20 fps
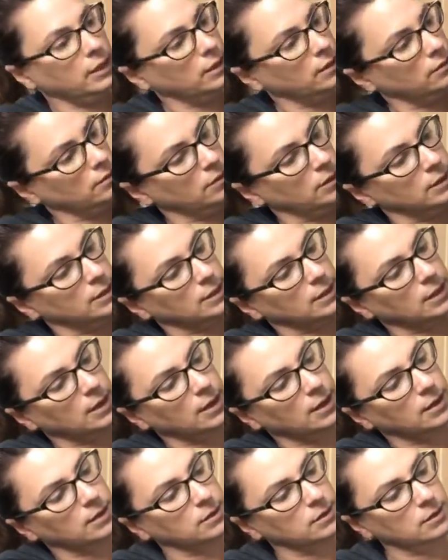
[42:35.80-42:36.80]
this
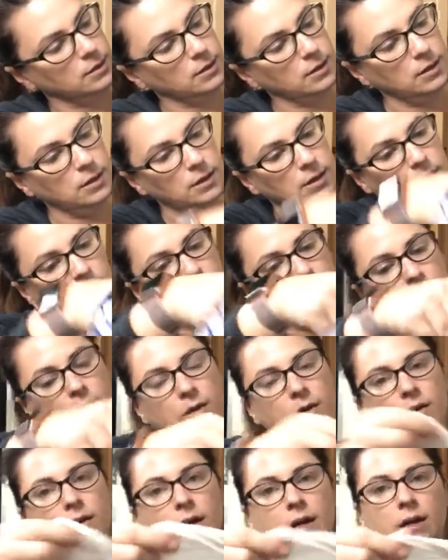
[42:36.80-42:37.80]
kind.
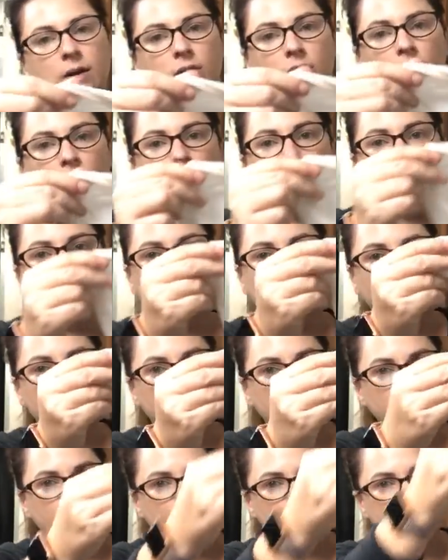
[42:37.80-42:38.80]
I don't know what you call
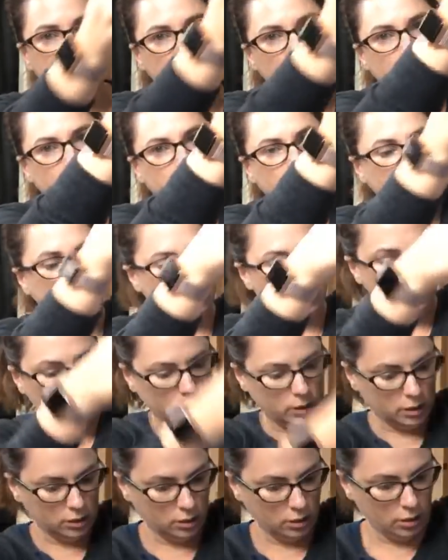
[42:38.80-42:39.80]
that, but it's got like the
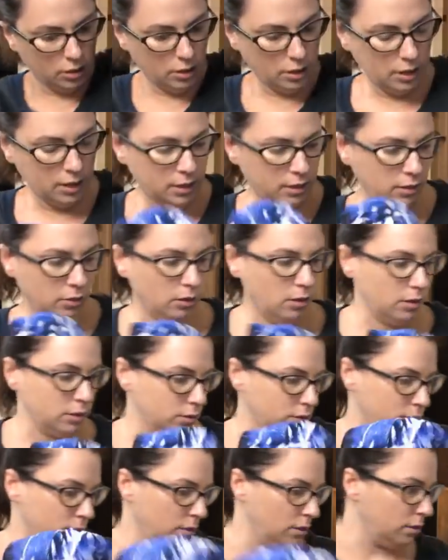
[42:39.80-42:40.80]
short skirt and the long
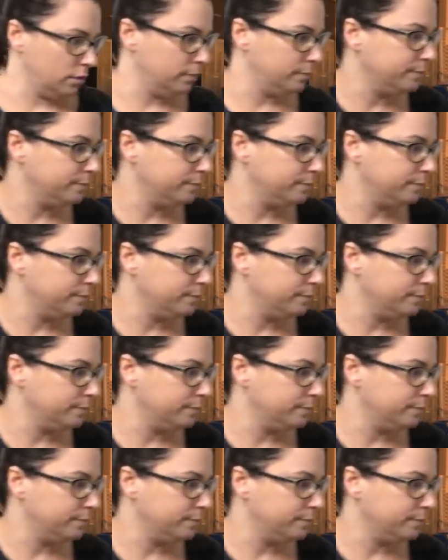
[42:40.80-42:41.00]
skirt.